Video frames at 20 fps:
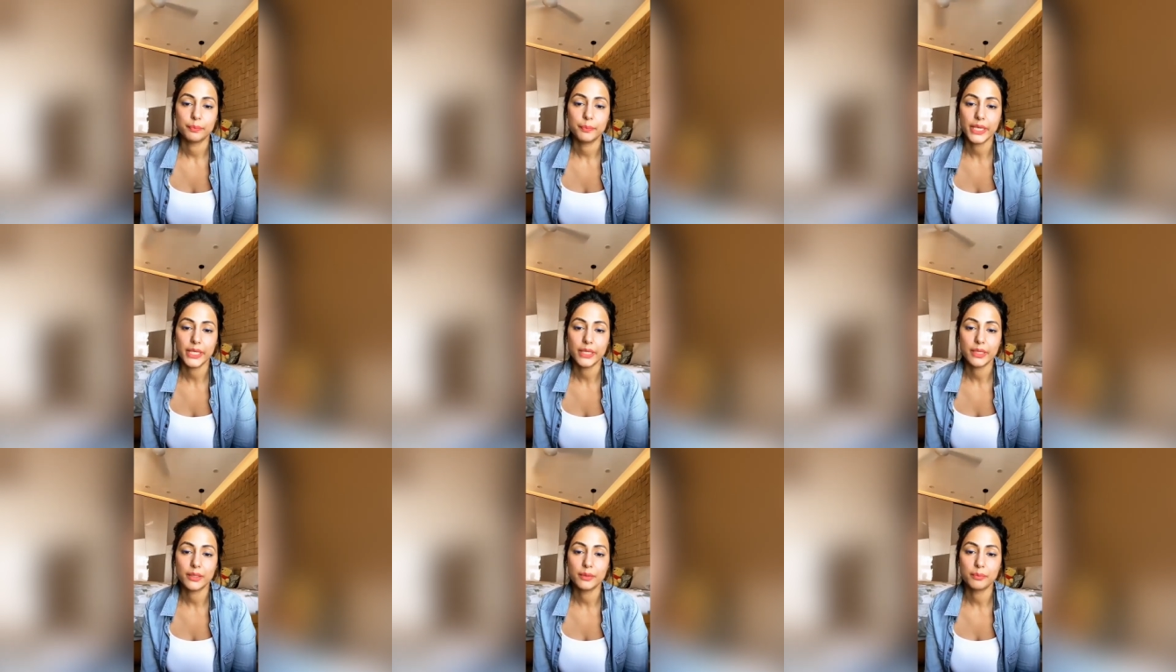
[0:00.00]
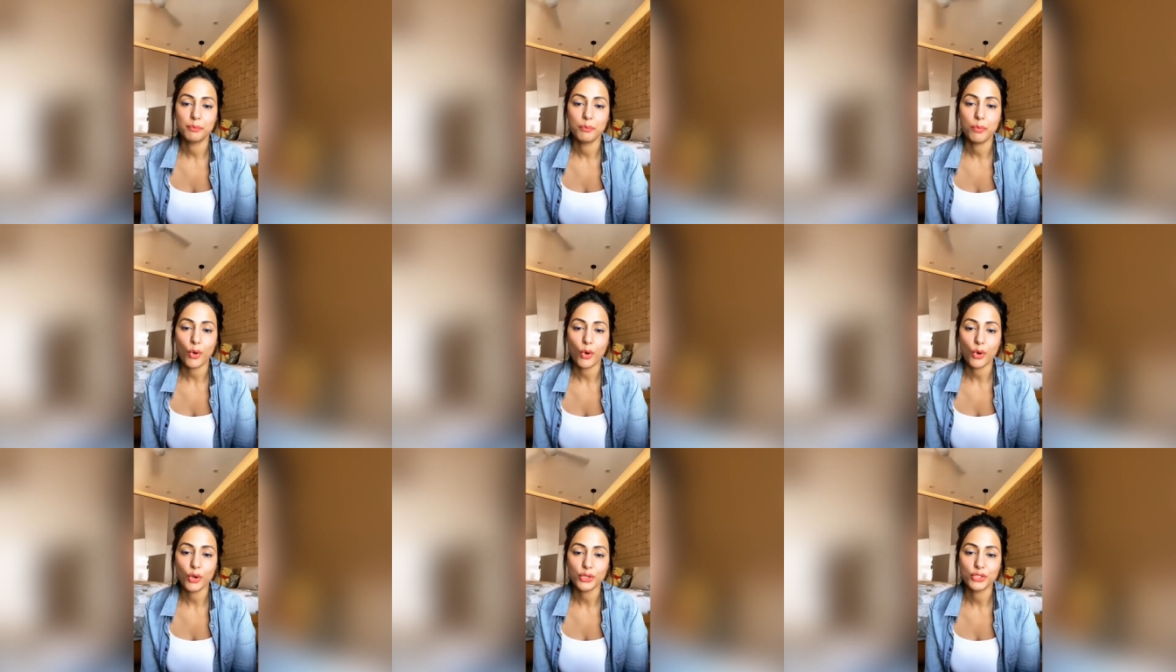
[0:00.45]
Bigg
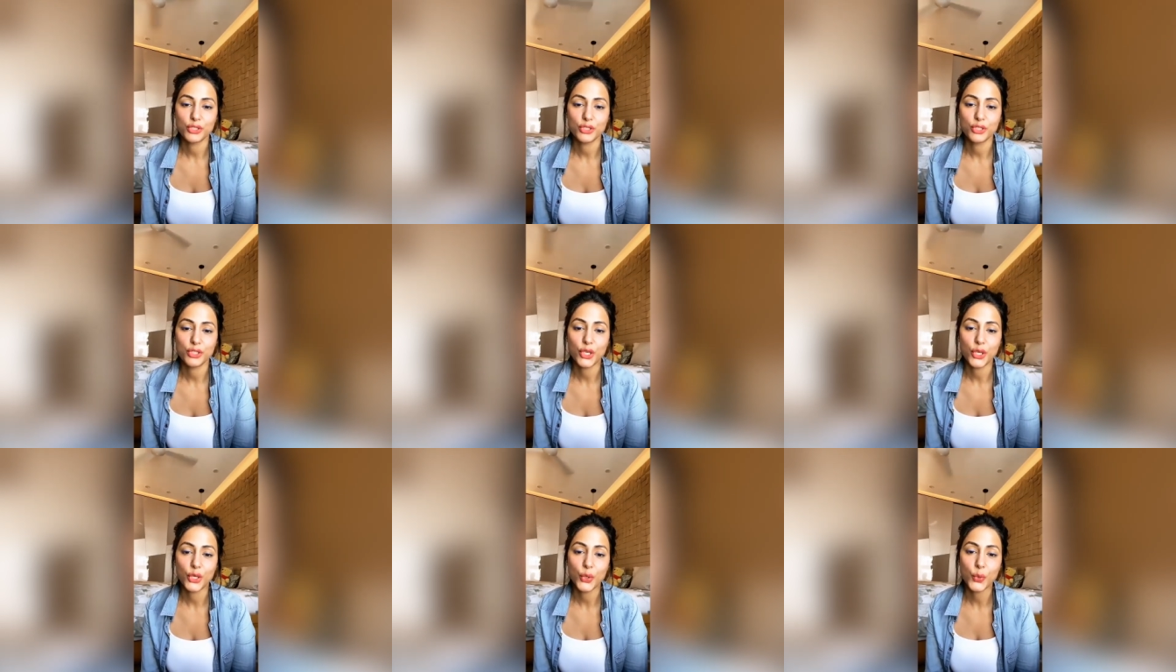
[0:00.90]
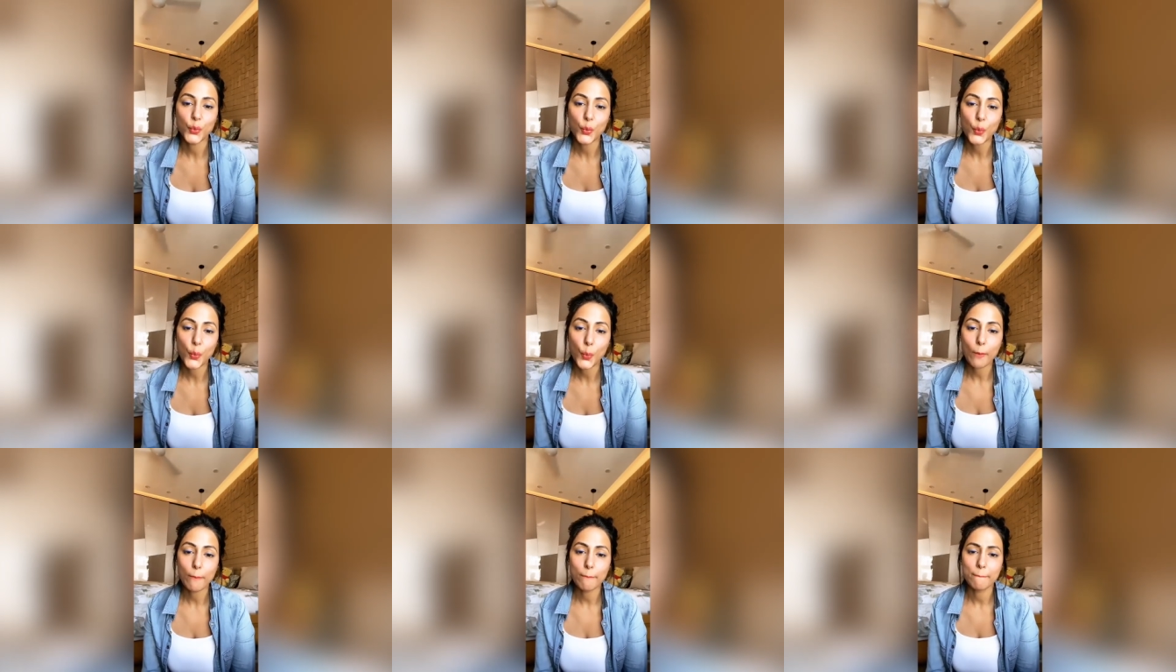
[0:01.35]
Boss
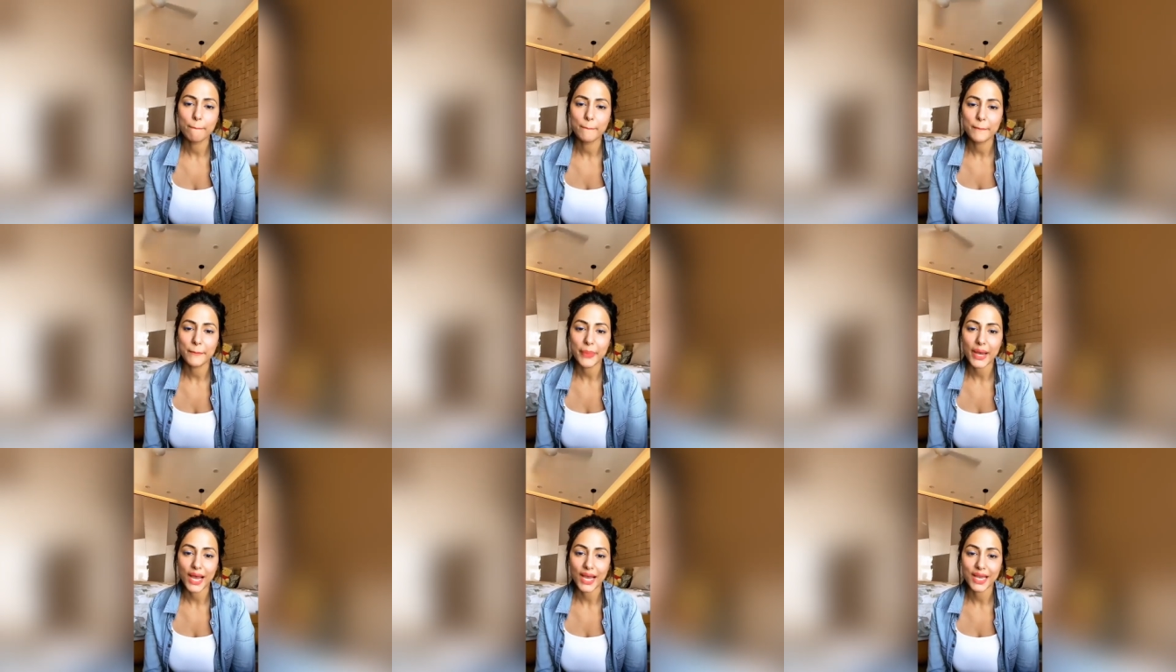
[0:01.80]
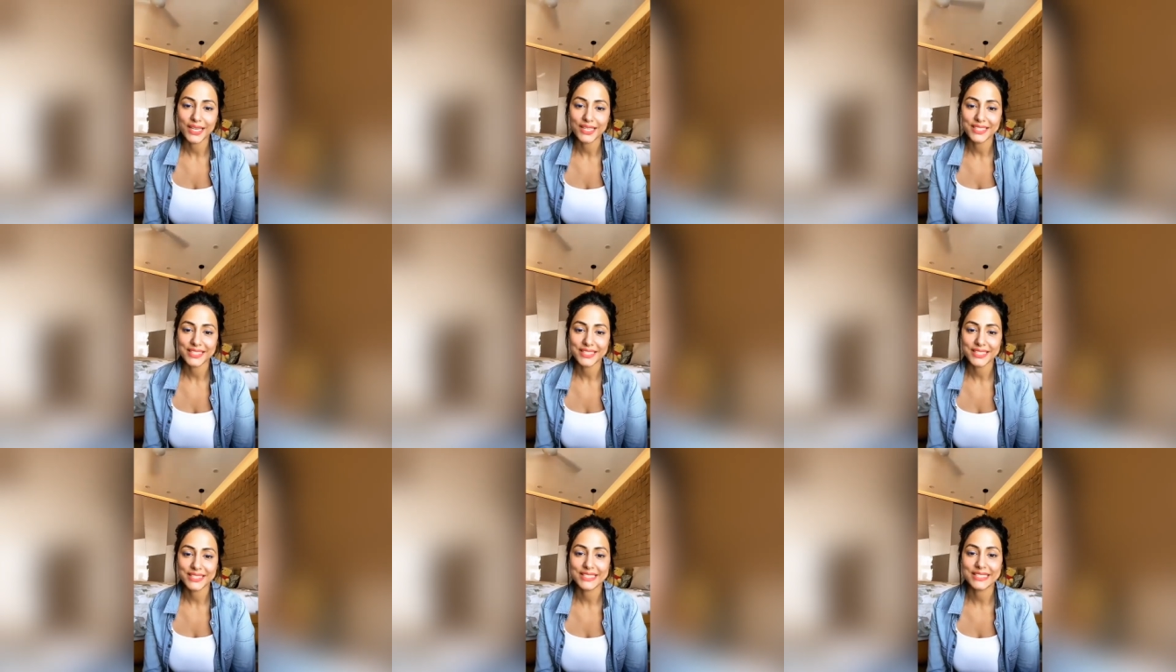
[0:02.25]
kyun
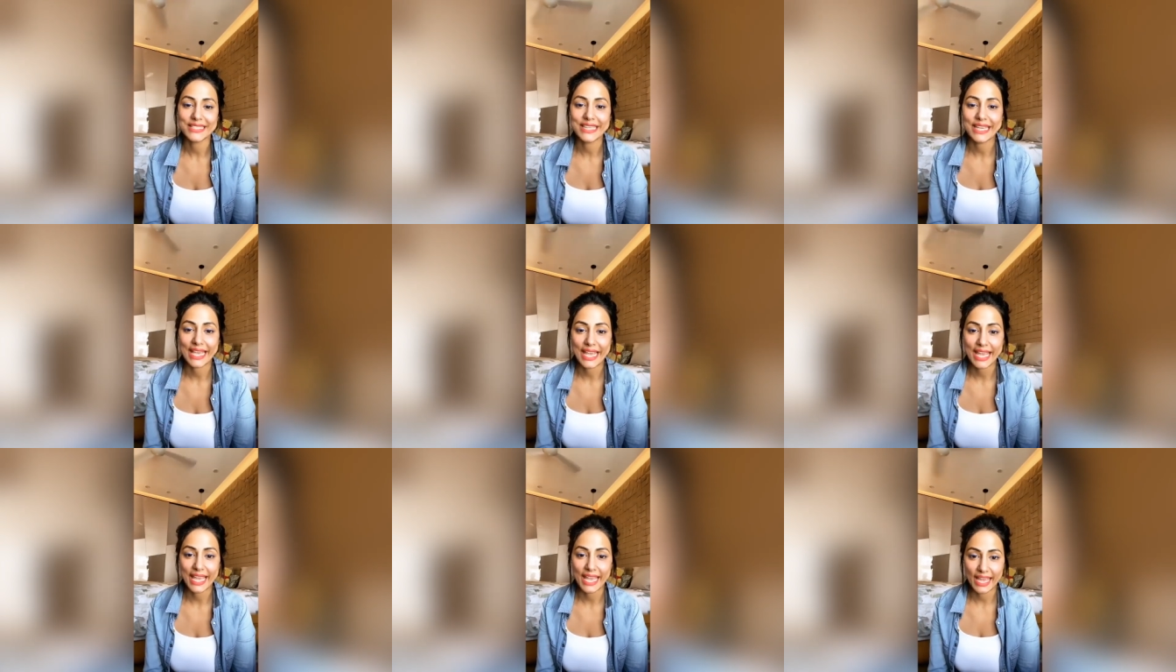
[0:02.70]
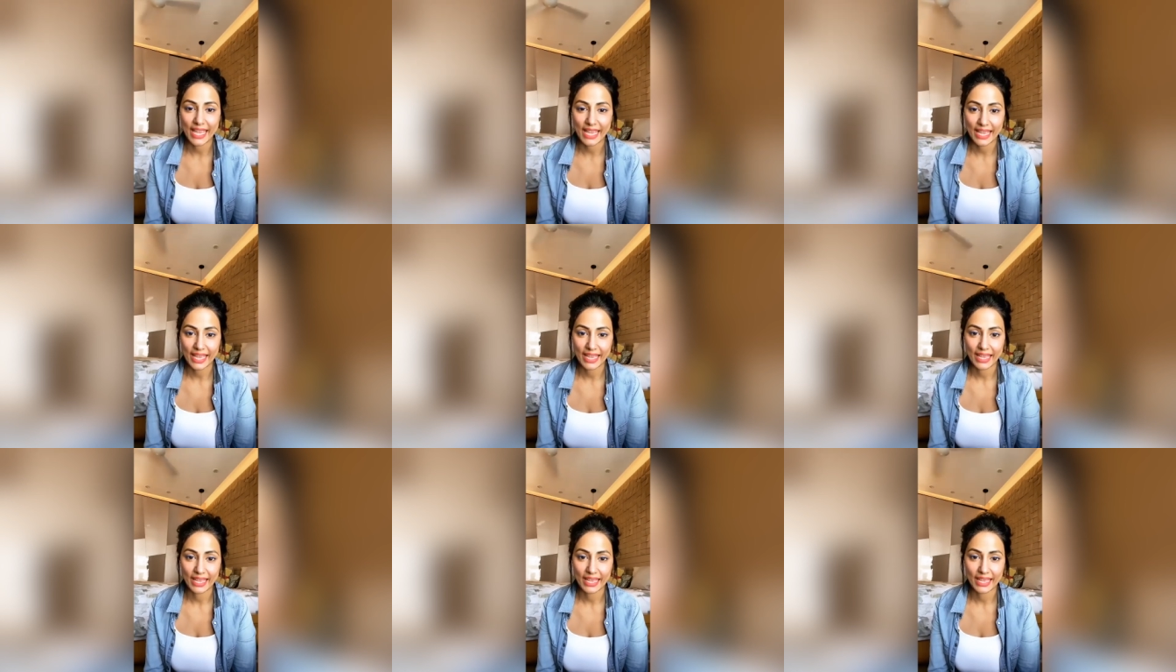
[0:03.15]
biased
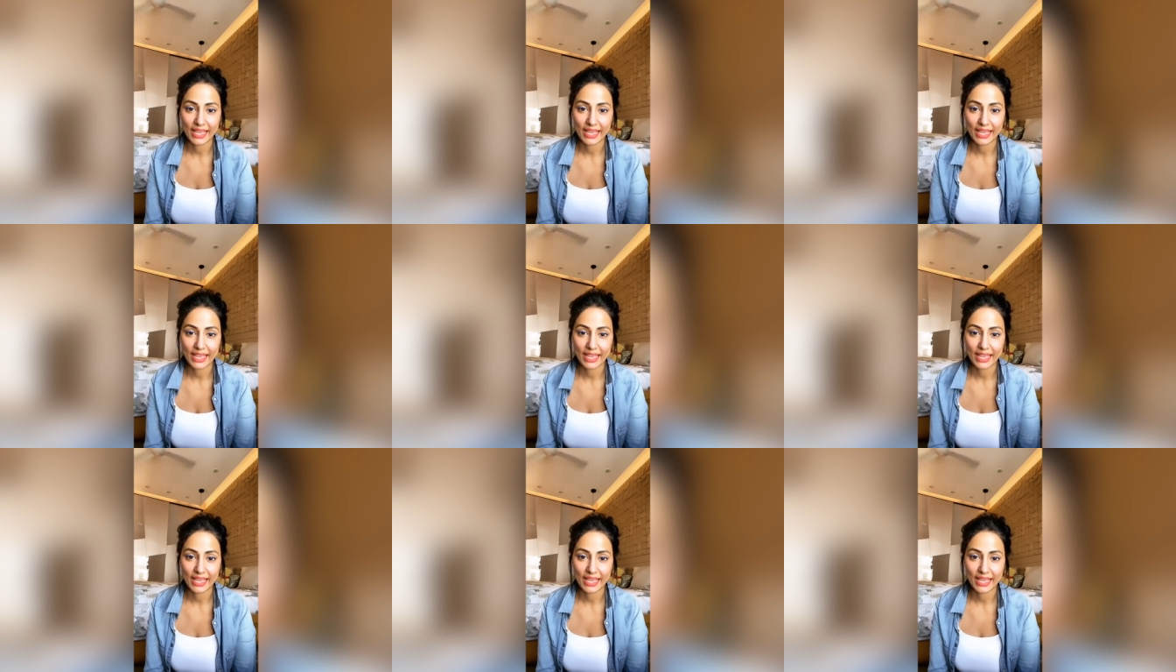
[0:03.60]
hai?